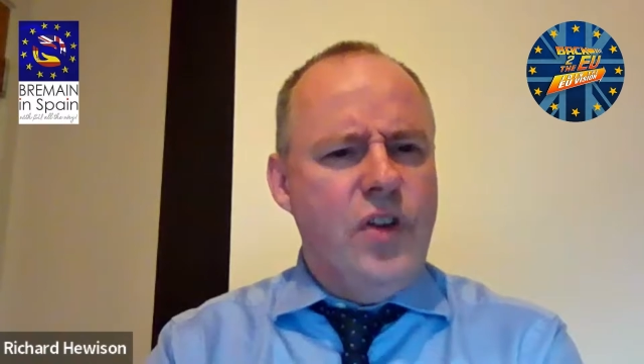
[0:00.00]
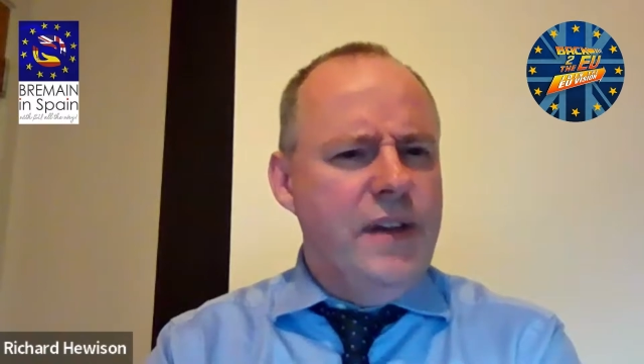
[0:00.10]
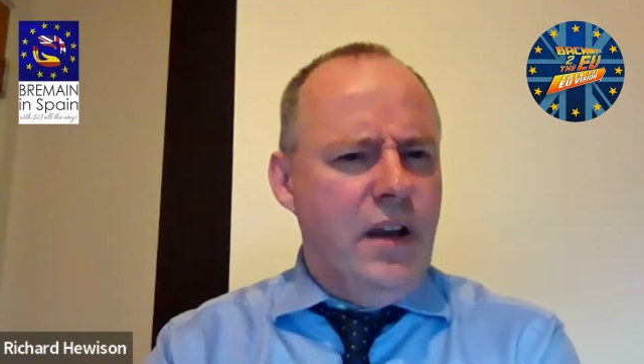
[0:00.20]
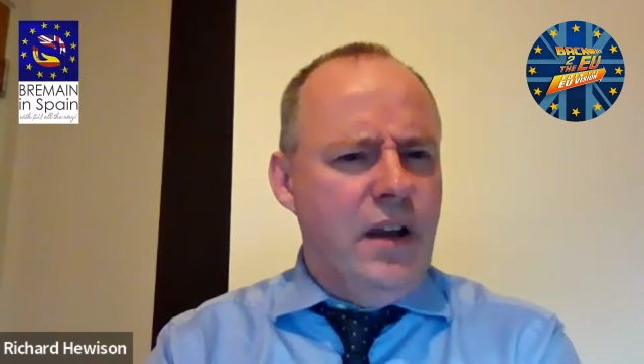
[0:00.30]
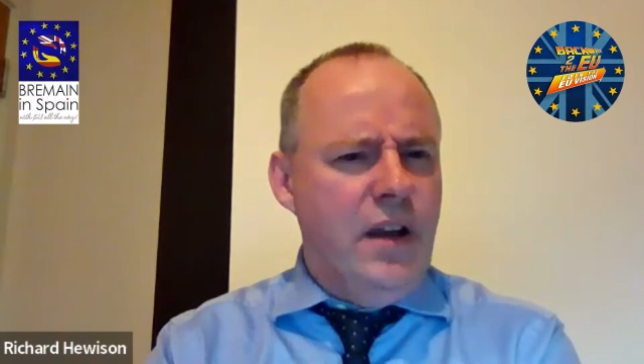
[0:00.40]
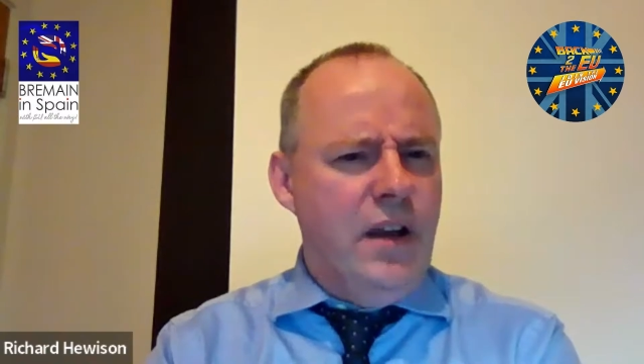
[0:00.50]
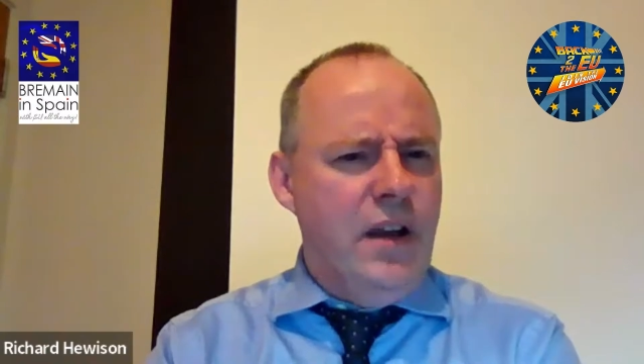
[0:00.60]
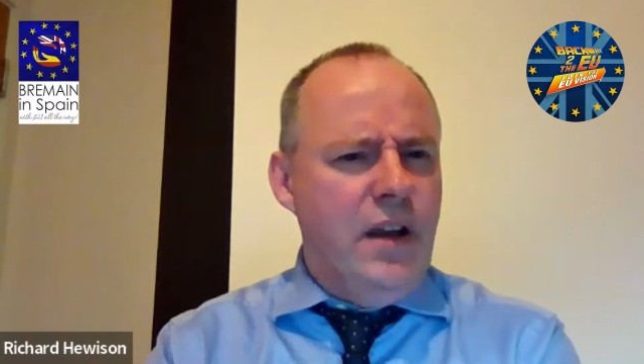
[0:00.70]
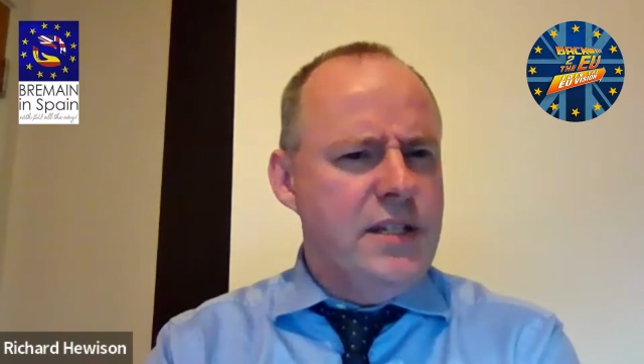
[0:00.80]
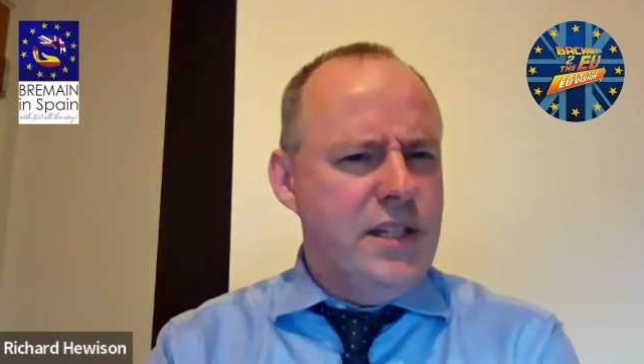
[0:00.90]
driving
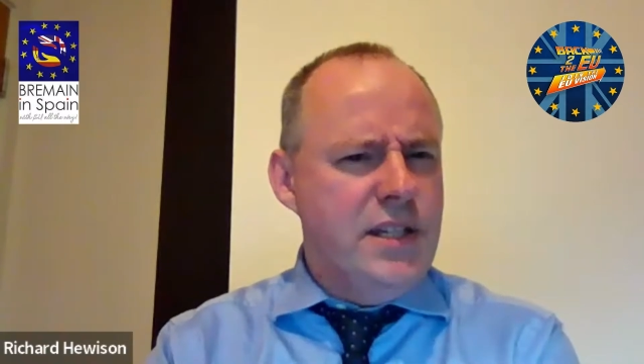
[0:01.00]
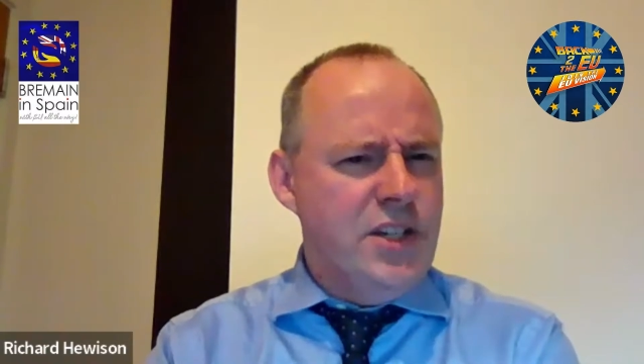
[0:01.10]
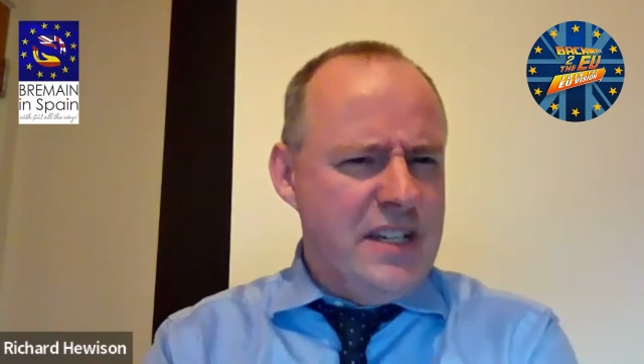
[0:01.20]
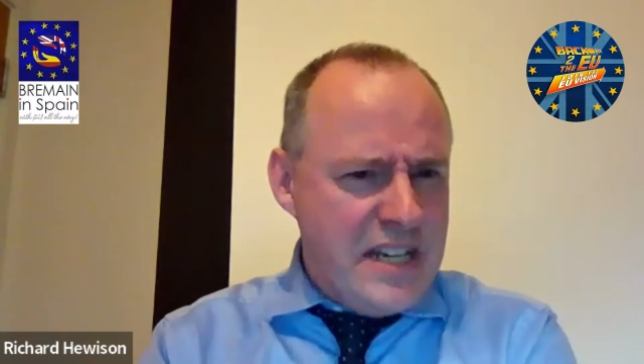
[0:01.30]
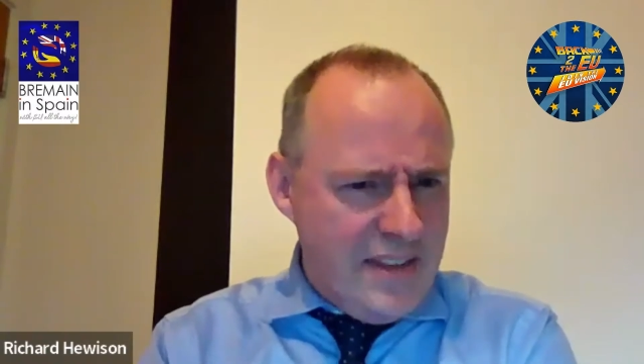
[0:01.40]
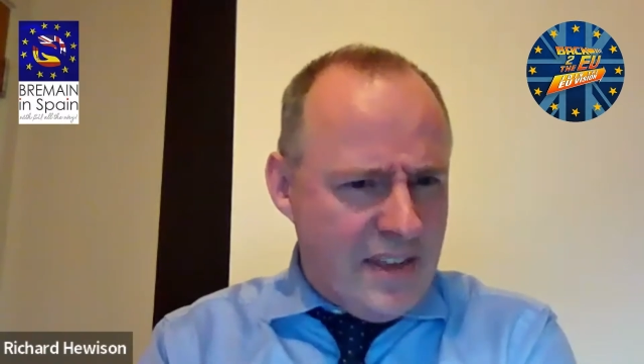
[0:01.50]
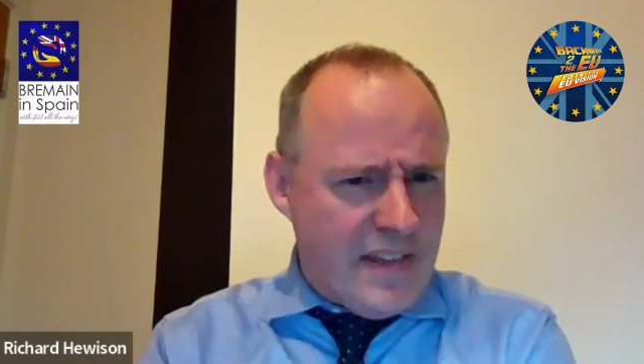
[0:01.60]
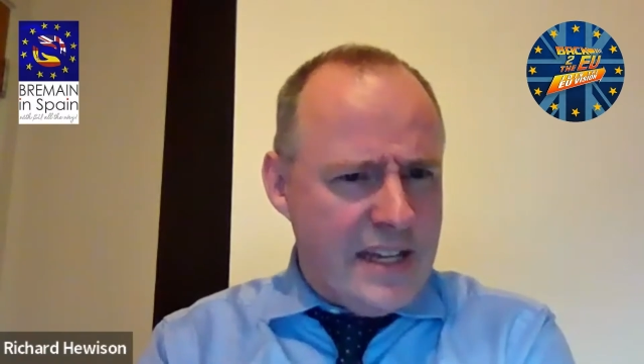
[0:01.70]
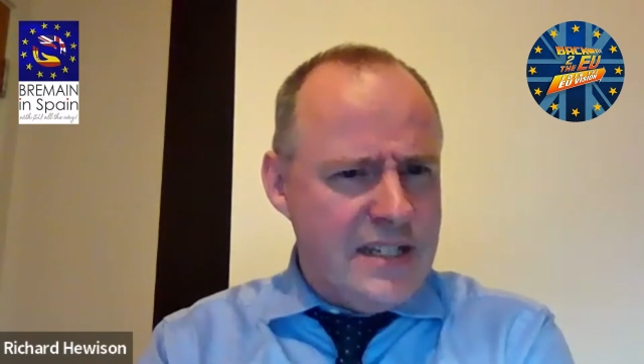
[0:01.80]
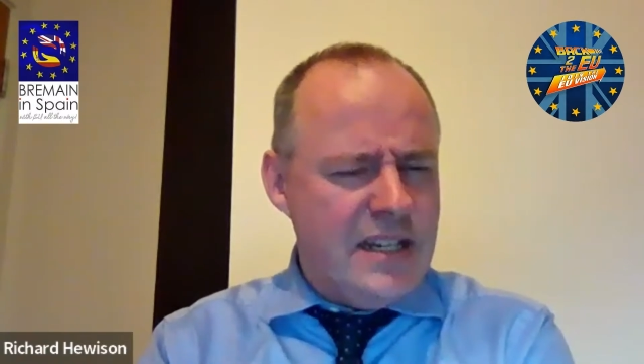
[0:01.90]
license situation. Is it
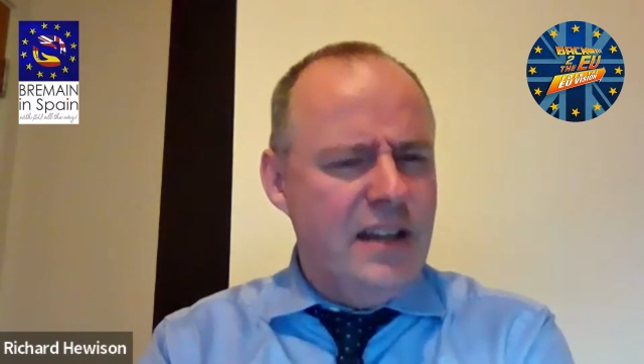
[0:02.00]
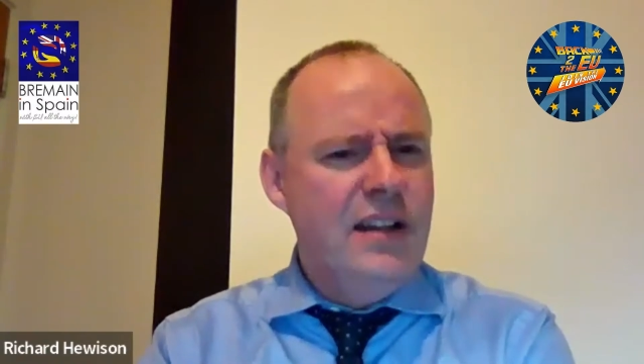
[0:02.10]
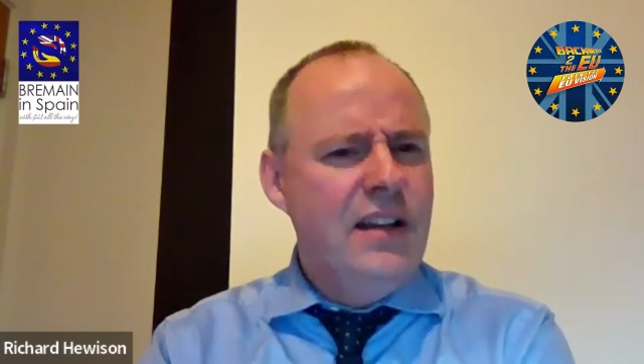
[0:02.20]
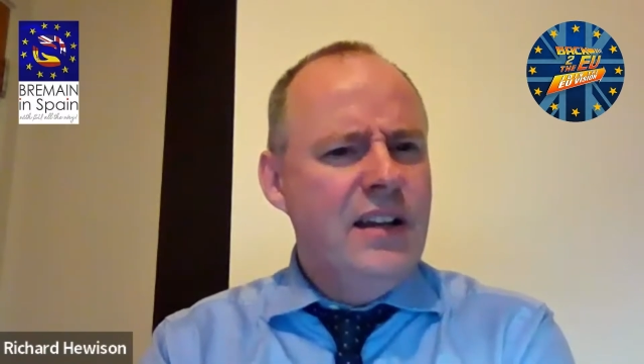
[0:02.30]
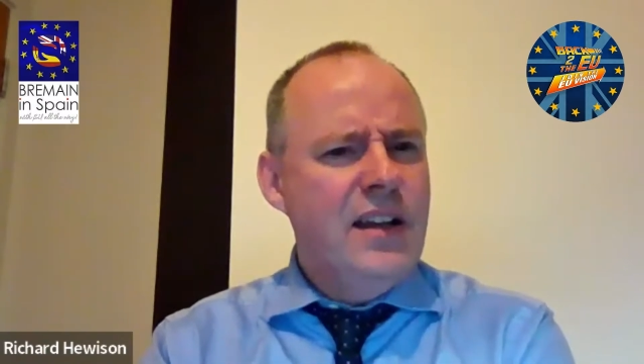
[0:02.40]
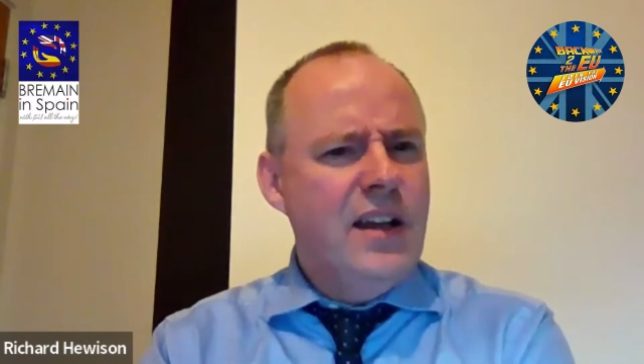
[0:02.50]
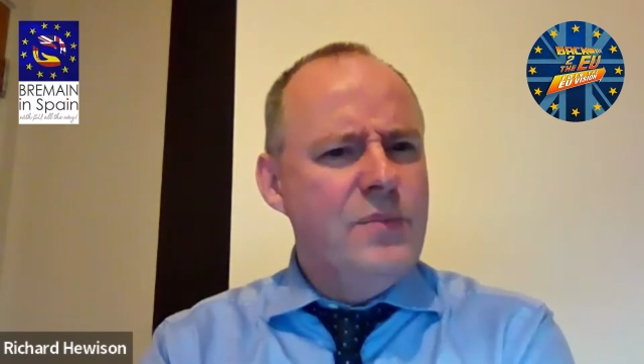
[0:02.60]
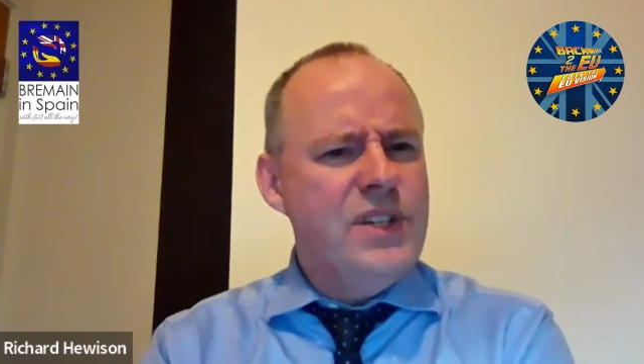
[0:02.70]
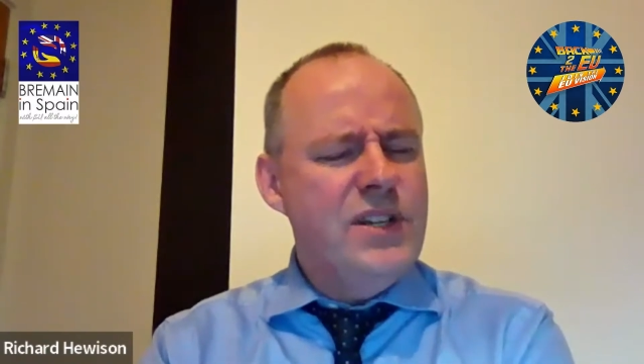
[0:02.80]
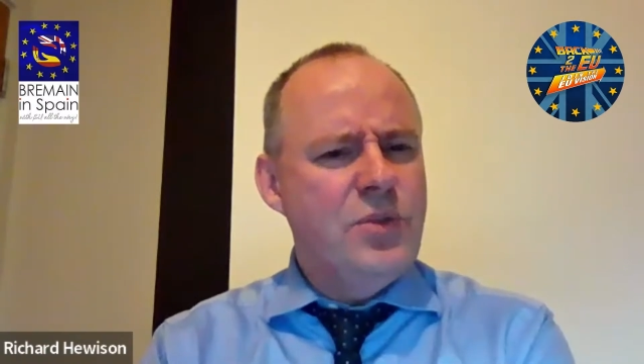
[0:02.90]
today that
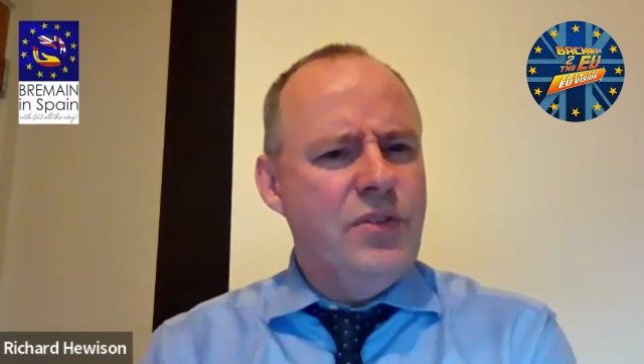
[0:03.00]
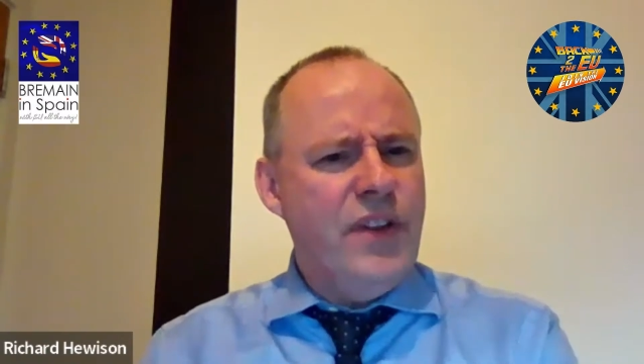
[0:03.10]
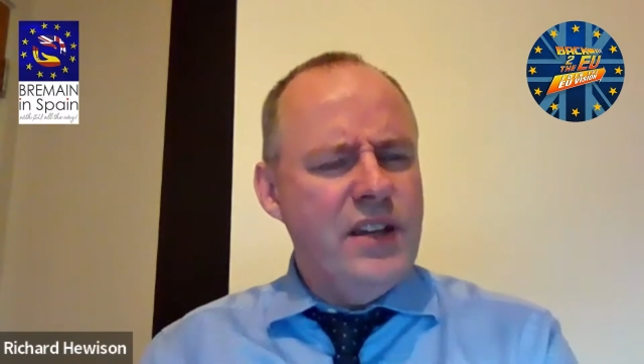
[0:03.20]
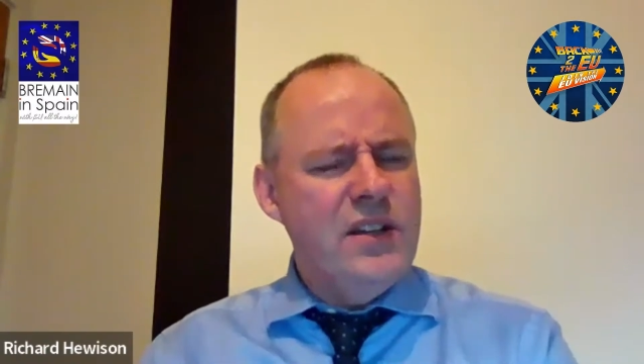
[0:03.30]
comes into